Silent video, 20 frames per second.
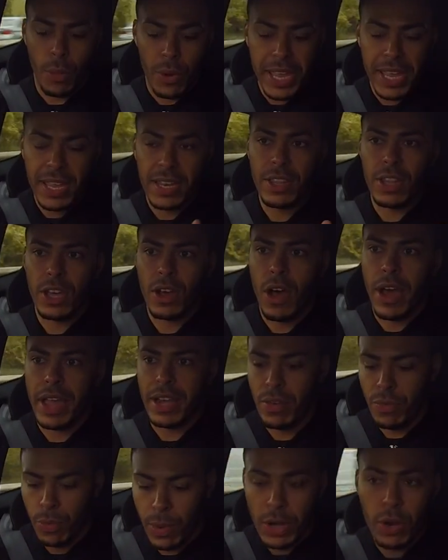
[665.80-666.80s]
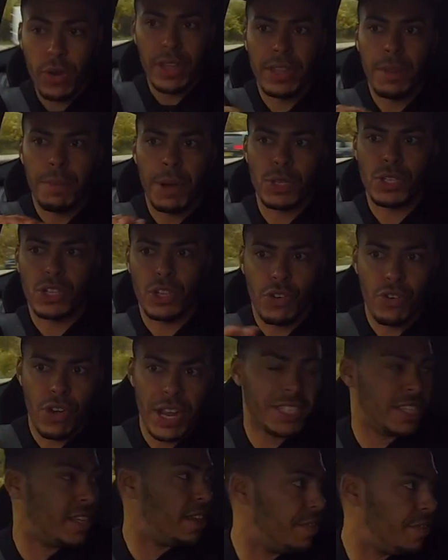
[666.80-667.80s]
are we in the kind of, we're not in the most
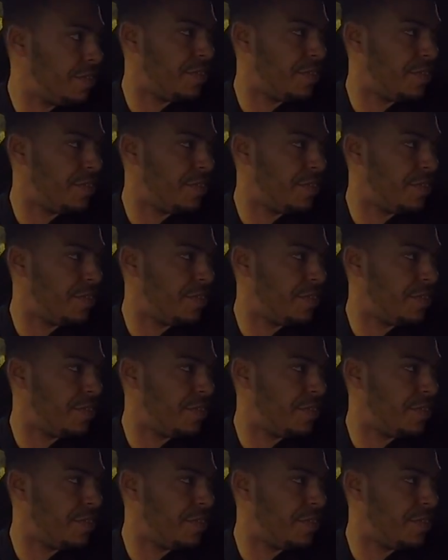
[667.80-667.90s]
aggressive